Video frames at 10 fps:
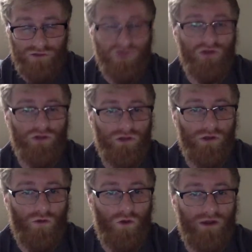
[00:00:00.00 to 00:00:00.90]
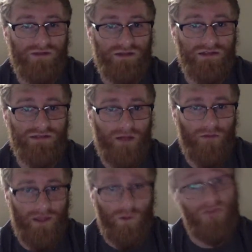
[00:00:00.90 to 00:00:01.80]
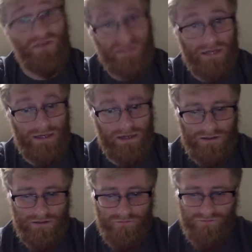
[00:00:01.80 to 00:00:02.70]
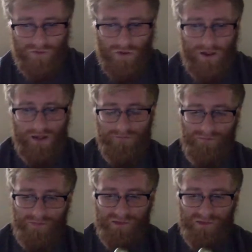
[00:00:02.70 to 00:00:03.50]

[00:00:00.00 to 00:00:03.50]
to show you what it's going to sound like with the second ending, okay?